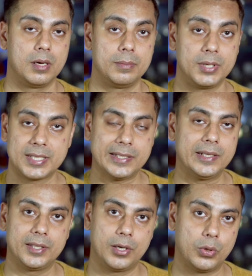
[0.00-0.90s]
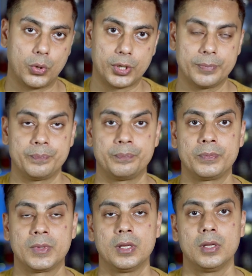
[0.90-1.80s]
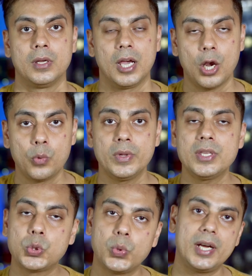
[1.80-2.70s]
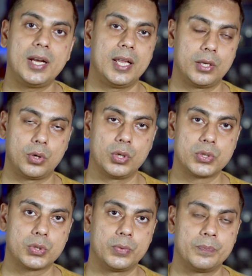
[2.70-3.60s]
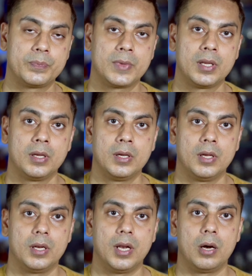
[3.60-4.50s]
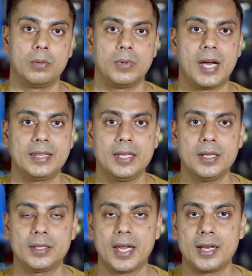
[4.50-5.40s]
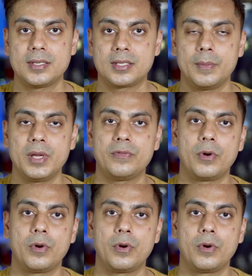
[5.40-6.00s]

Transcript: leather note, along with suede leather also. Now I think that is coming